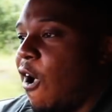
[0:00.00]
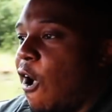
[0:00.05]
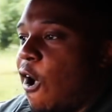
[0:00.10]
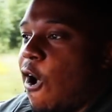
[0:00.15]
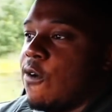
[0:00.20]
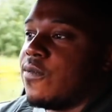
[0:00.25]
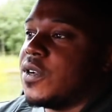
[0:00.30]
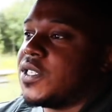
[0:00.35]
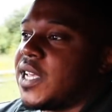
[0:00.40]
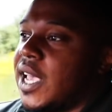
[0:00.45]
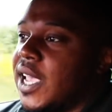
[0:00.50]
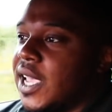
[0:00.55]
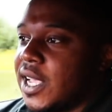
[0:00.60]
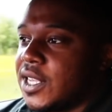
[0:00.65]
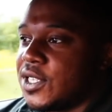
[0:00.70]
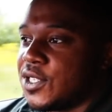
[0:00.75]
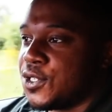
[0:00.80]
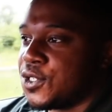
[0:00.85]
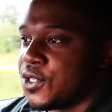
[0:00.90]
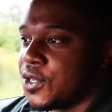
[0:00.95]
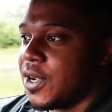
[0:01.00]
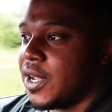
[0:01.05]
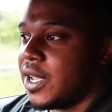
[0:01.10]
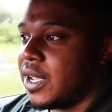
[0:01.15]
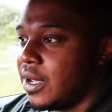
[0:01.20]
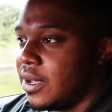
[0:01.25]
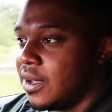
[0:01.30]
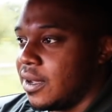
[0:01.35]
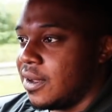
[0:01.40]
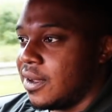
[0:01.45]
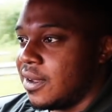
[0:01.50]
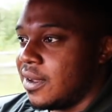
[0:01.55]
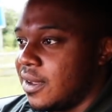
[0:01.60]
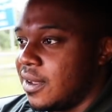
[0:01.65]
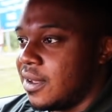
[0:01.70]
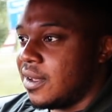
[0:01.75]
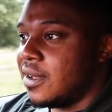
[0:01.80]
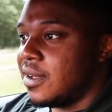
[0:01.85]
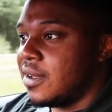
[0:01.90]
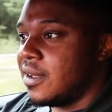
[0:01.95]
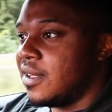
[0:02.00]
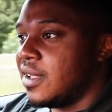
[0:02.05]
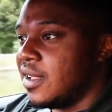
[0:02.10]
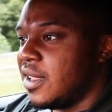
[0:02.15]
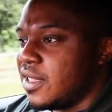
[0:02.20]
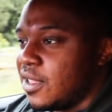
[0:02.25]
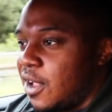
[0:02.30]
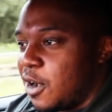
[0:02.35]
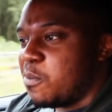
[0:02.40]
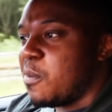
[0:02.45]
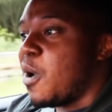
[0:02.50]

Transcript: Overtaking's a joy. Long